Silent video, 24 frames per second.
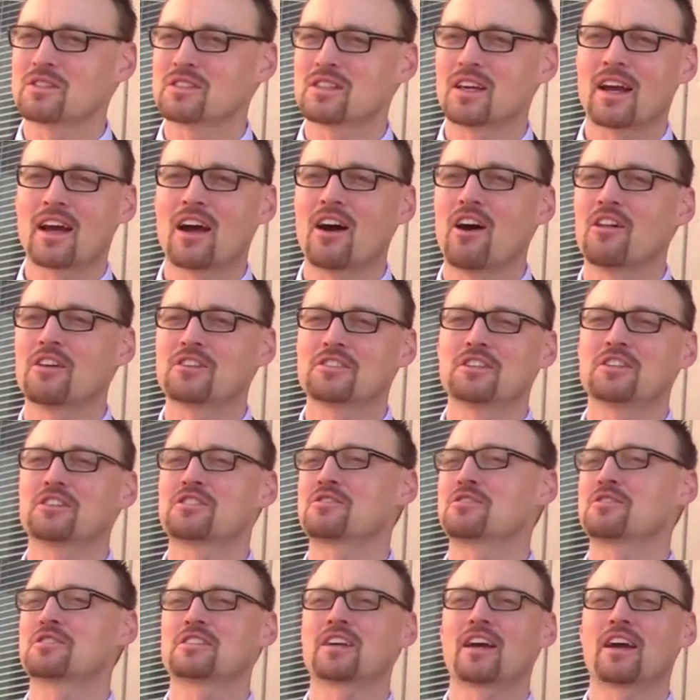
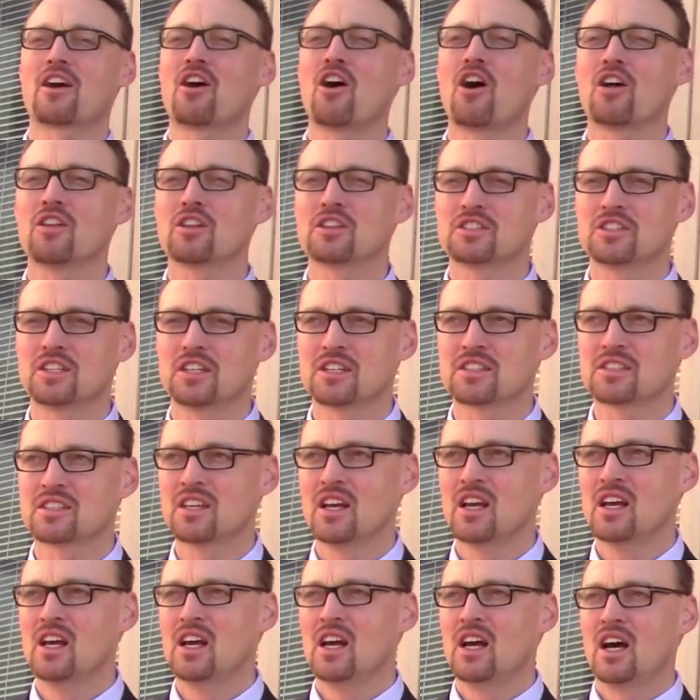psychologists or psychologists,
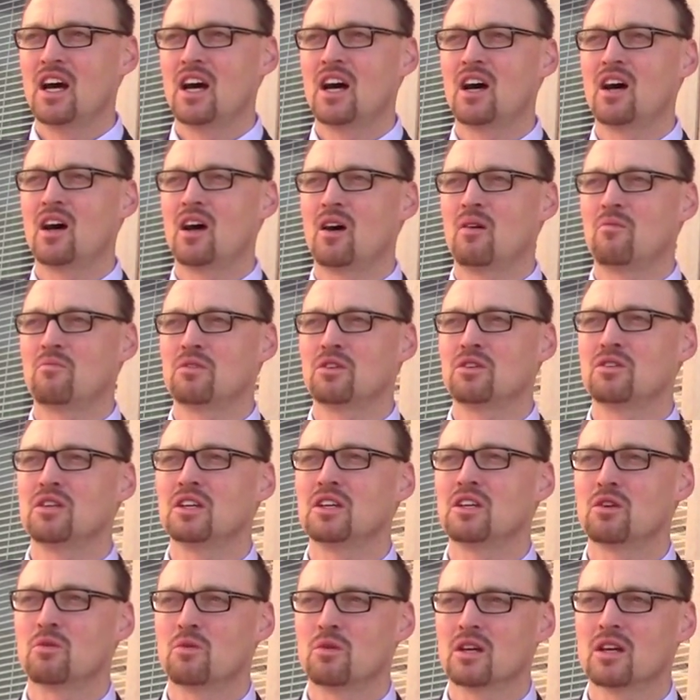you
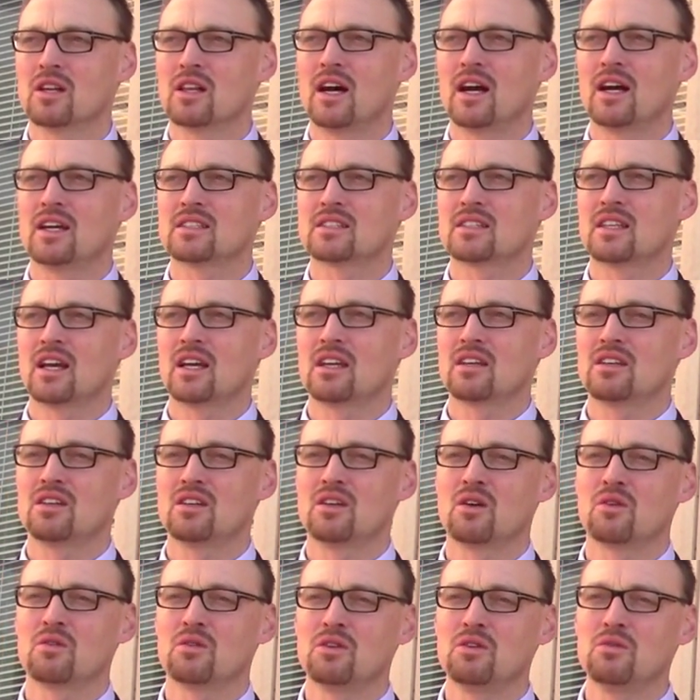need to realize that,
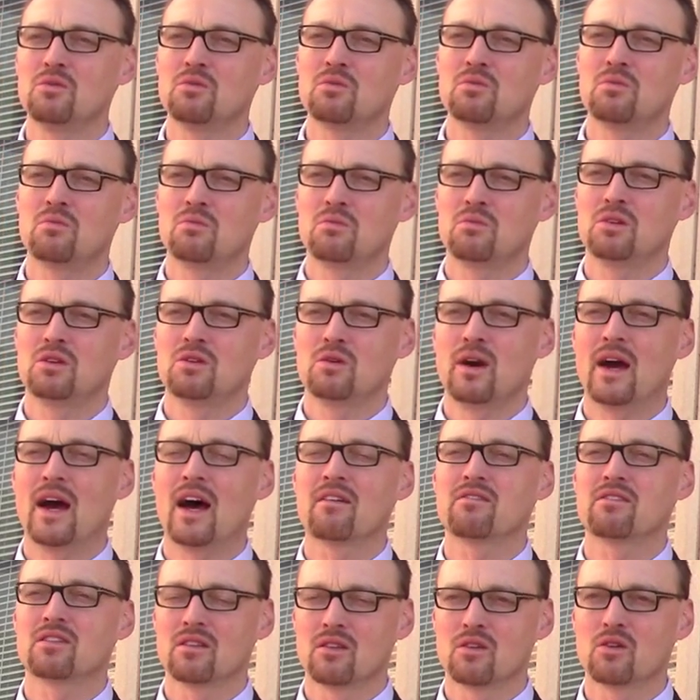you
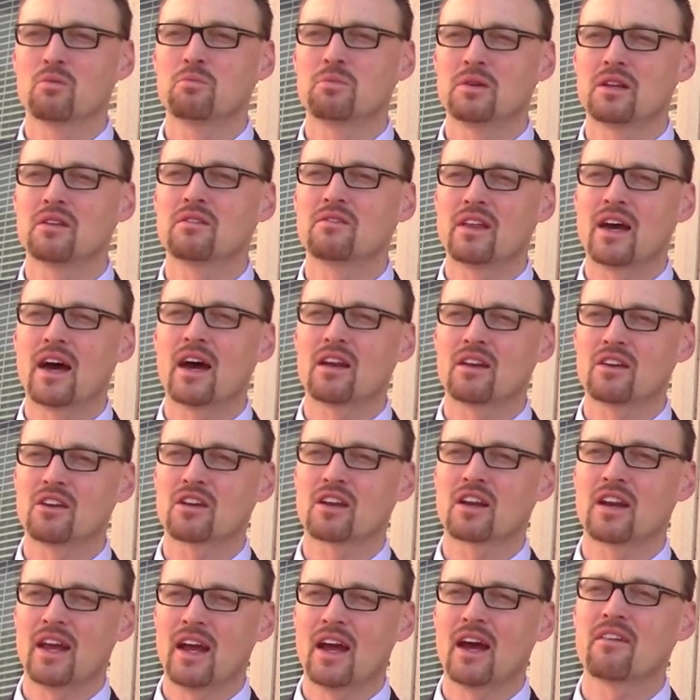have a little bit of that. You're
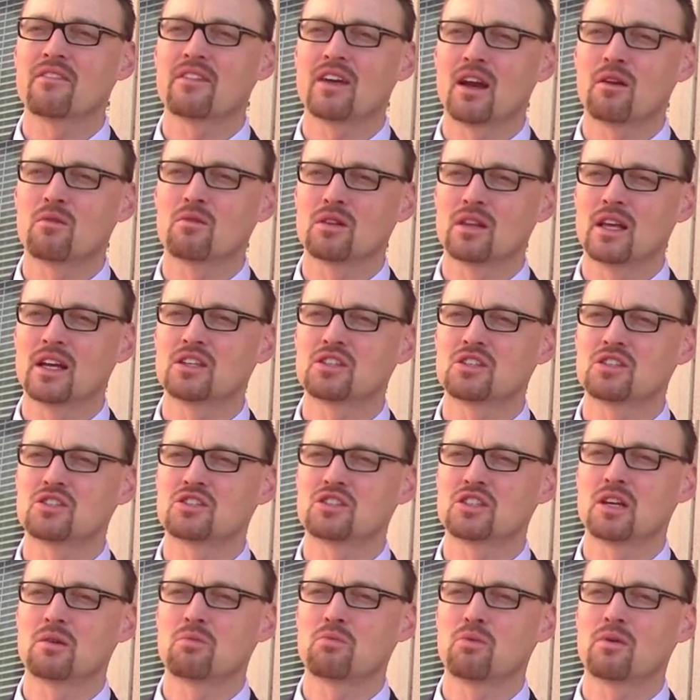going to have that
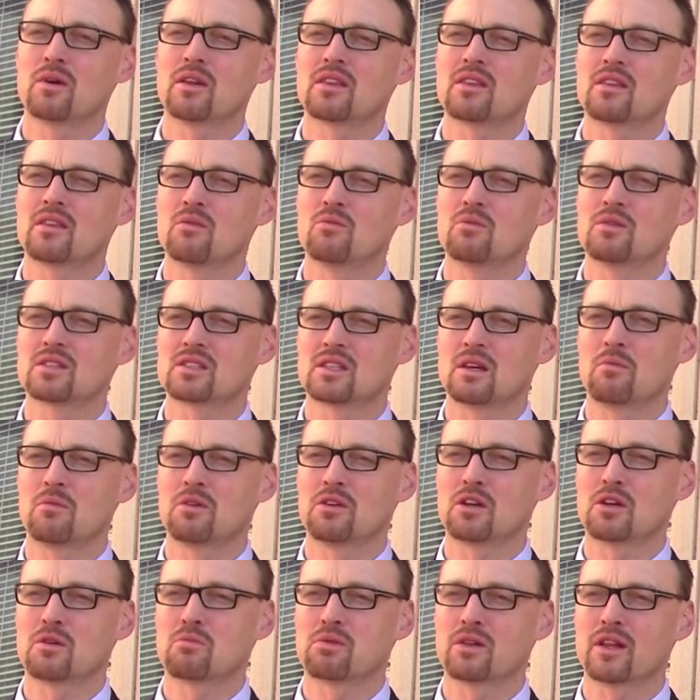relationship with some
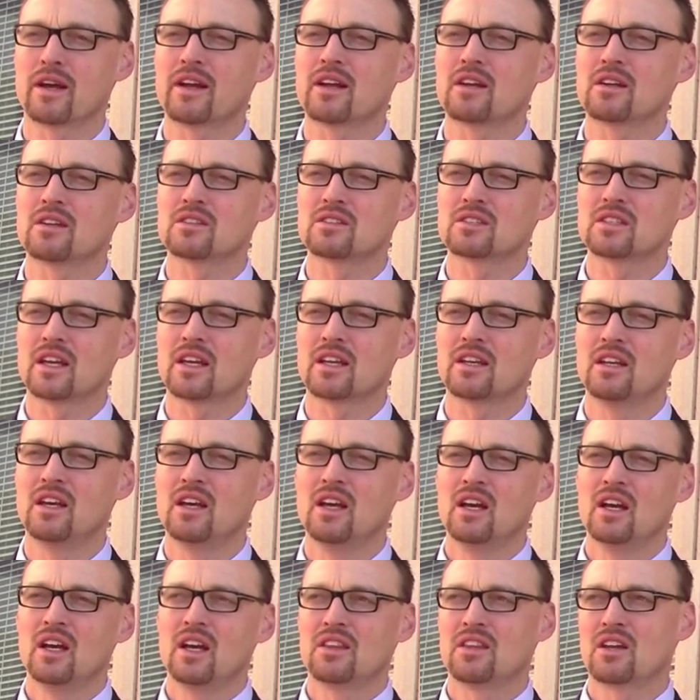of your players, and
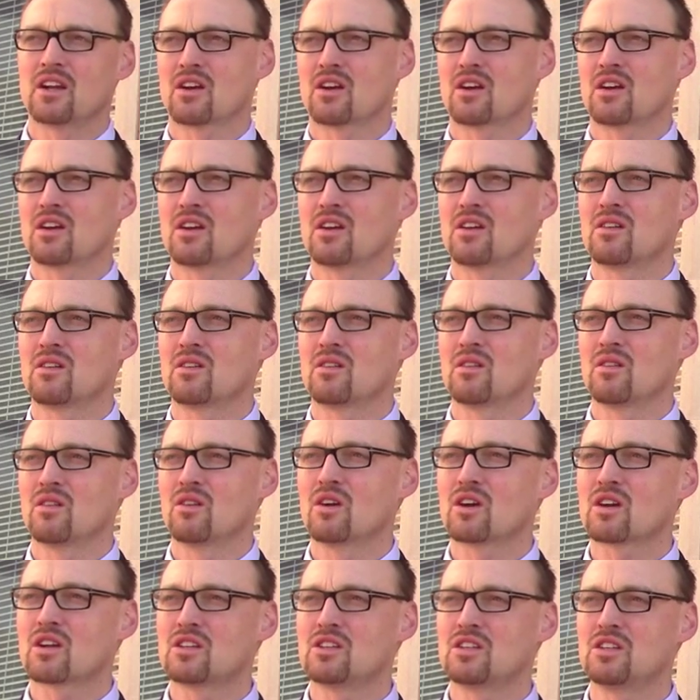they're going to
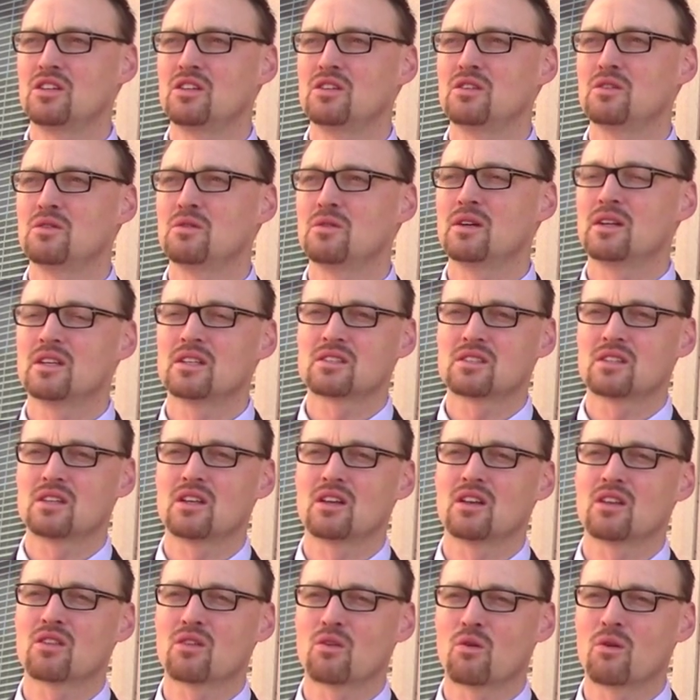look to you as
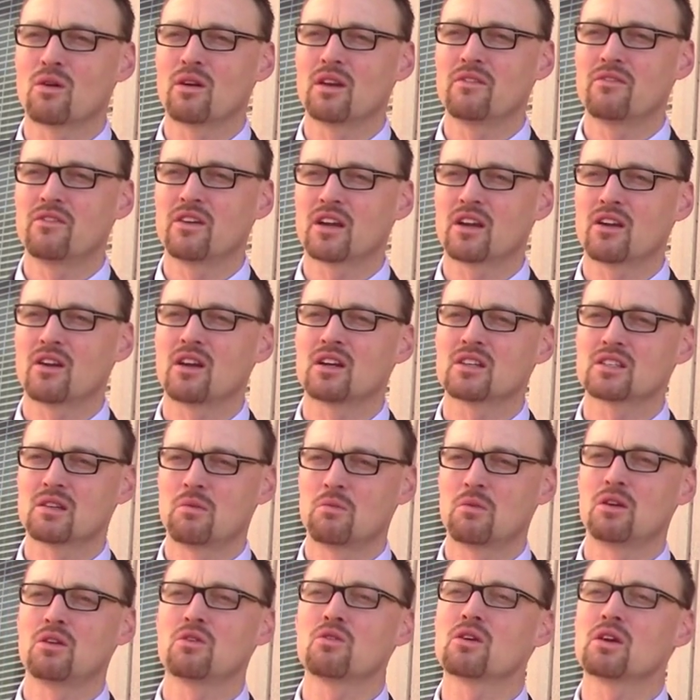an authority figure, as
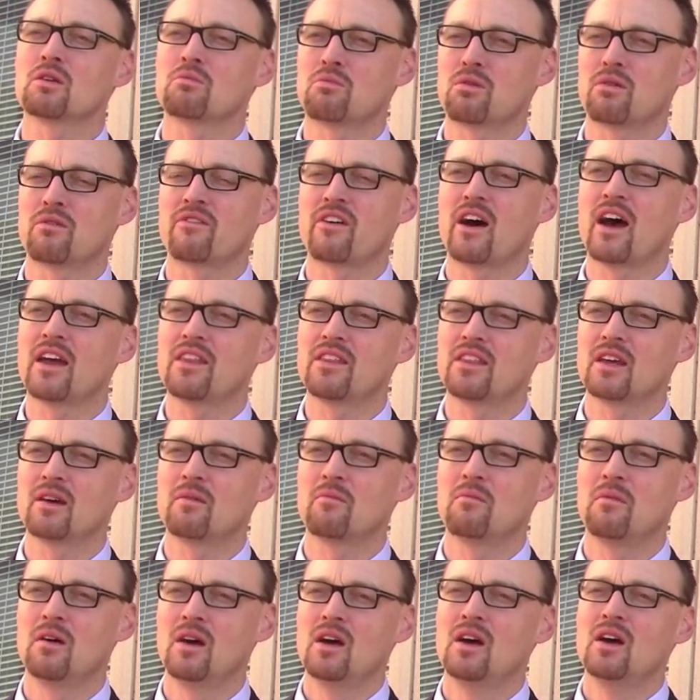someone who can provide
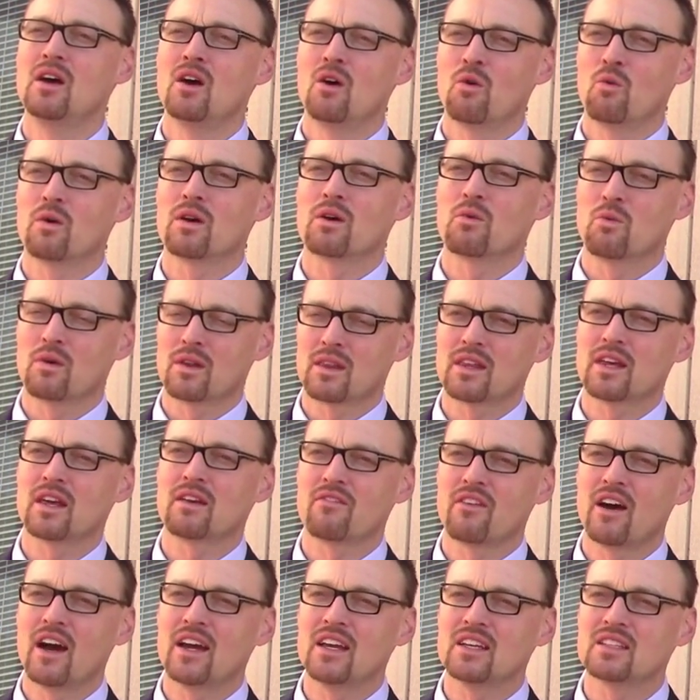them with
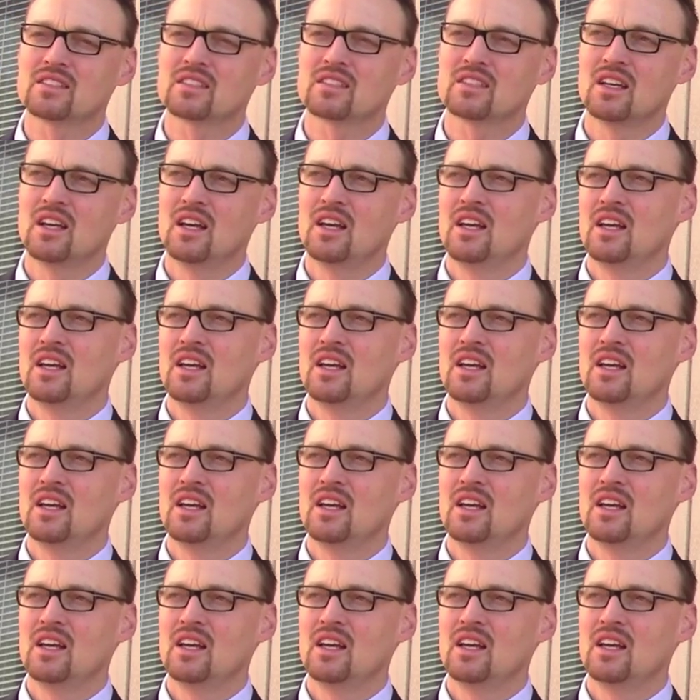advice.